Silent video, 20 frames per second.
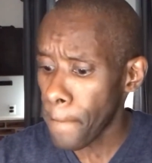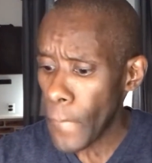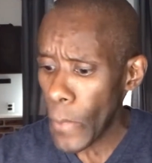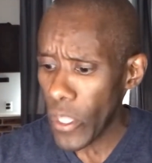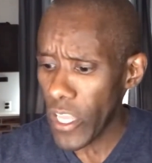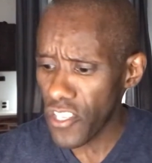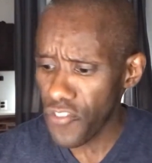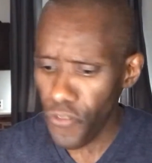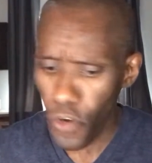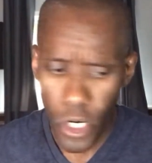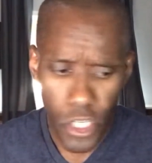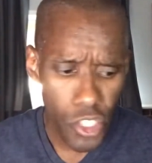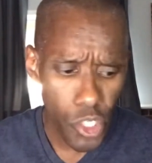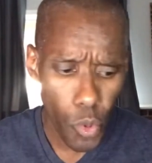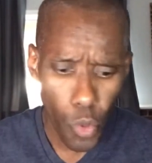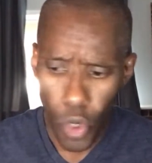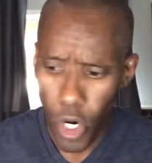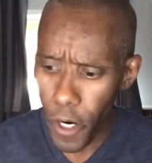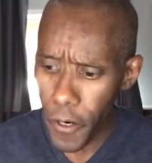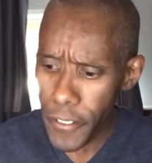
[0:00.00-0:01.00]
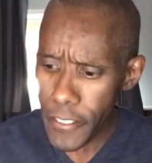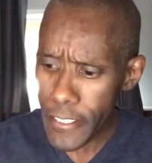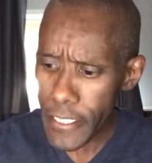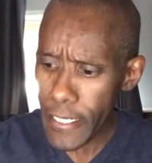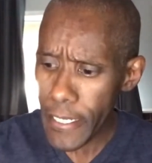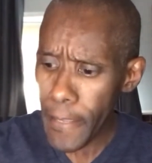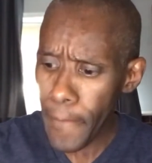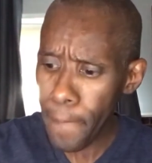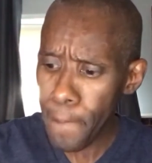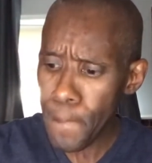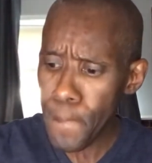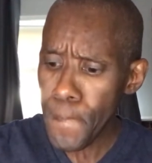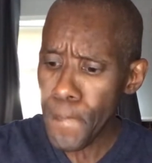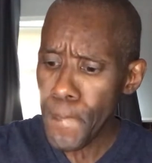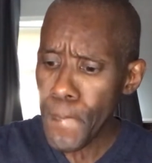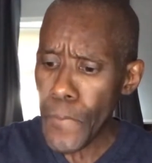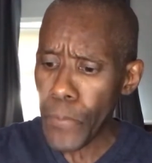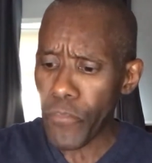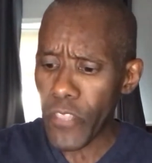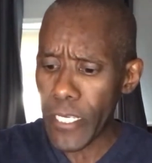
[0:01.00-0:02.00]
As far as the warranty,
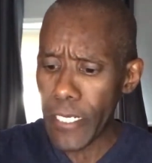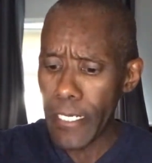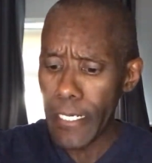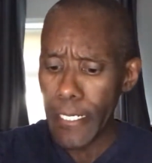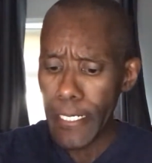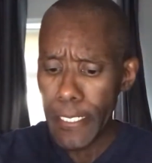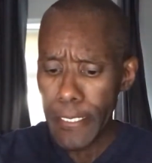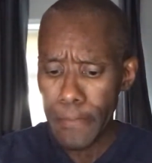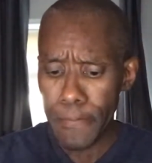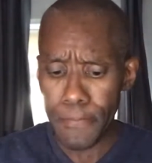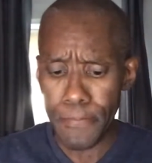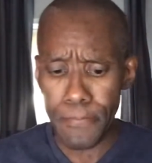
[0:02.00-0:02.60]
the